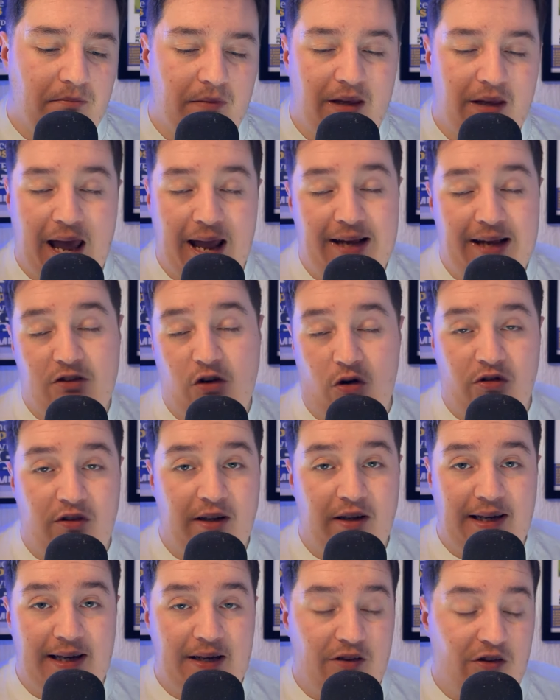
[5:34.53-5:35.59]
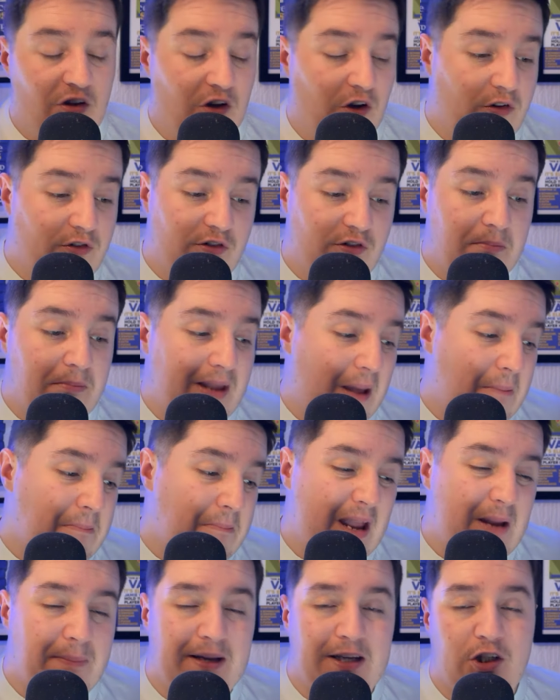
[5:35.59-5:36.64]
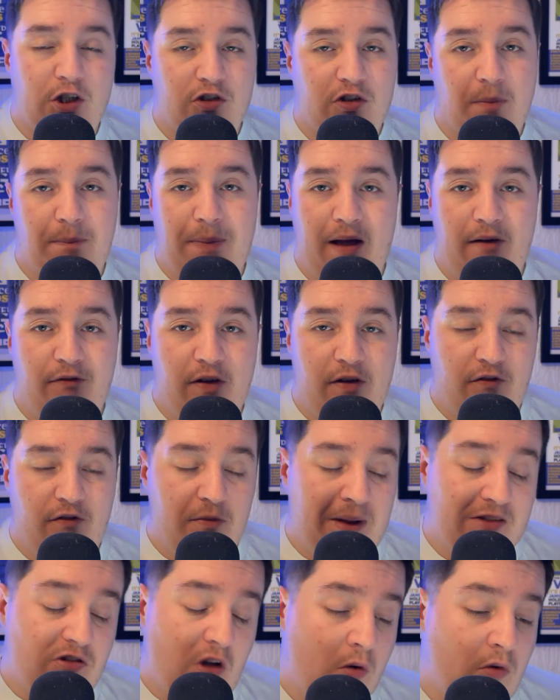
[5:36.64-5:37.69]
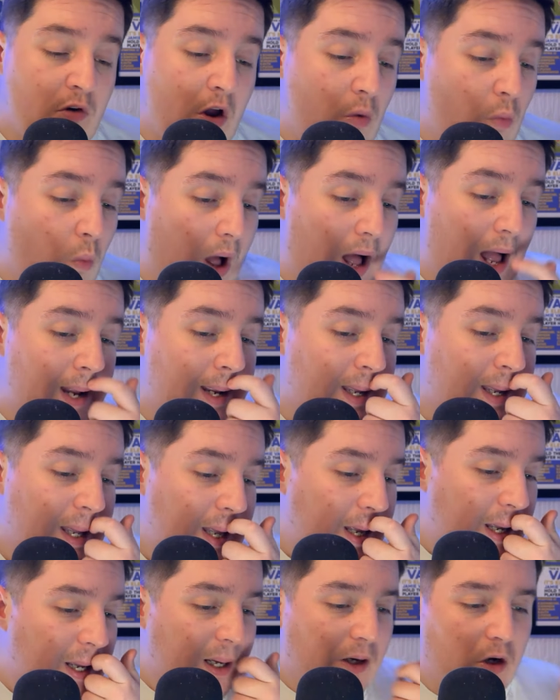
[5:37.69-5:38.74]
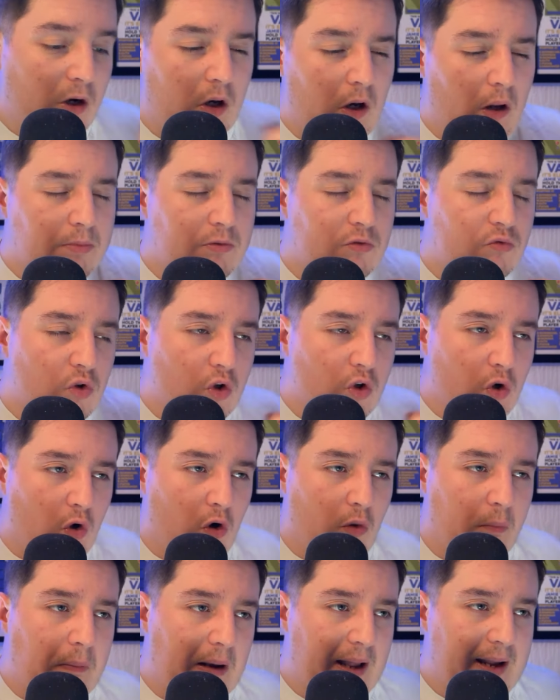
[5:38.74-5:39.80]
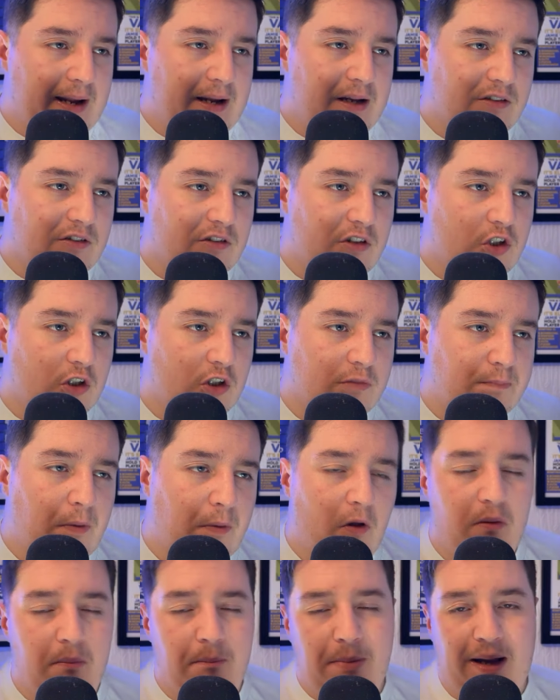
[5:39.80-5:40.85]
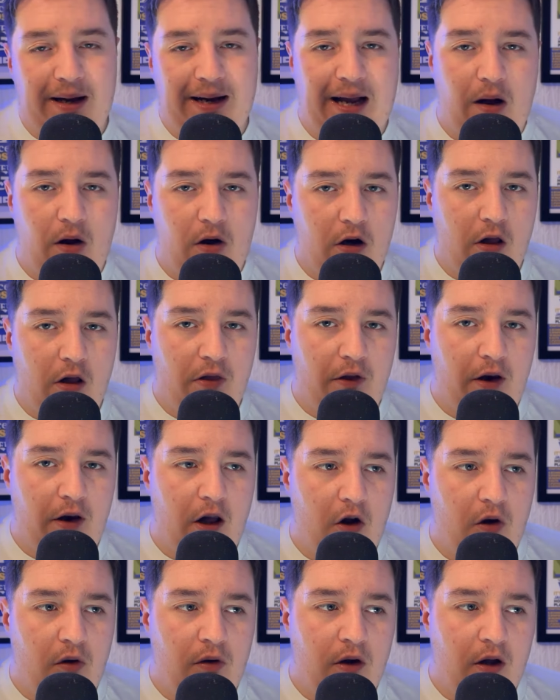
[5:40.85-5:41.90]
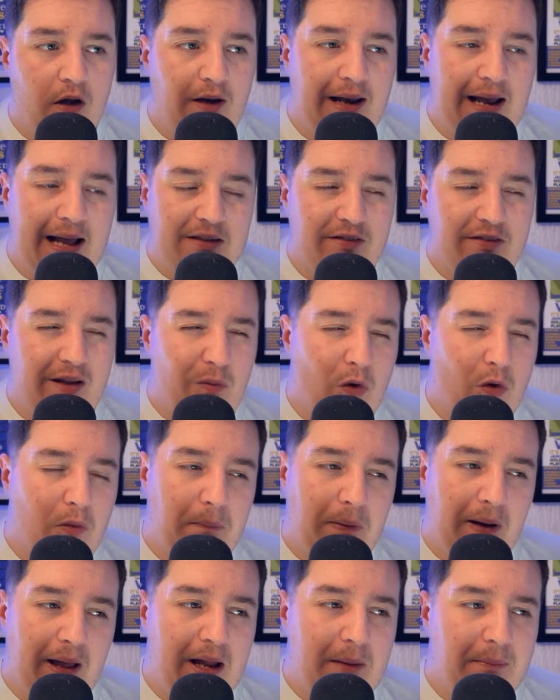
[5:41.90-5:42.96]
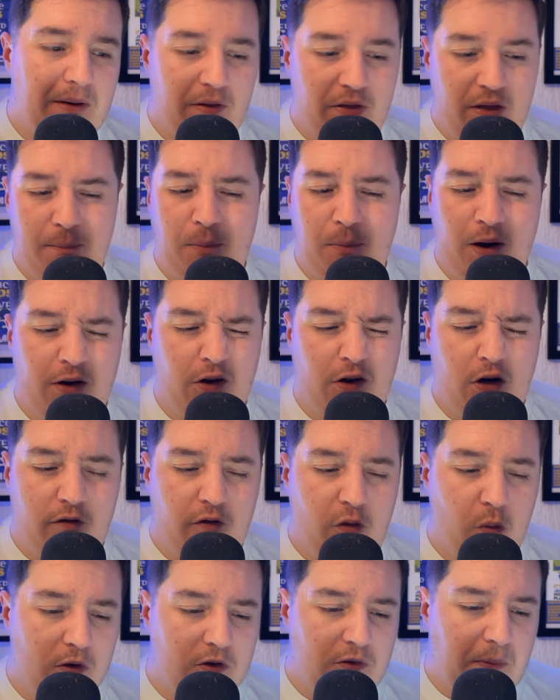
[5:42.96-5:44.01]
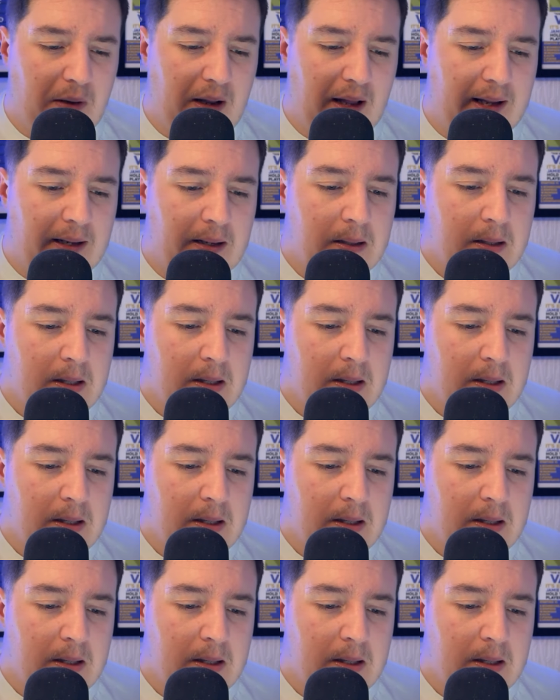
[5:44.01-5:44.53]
he's gone to League Two. So, maybe it's just a better fit for him. I don't know why clubs recall players to just put them back out on another loan unless they weren't playing. But I think Brandon Cover was playing.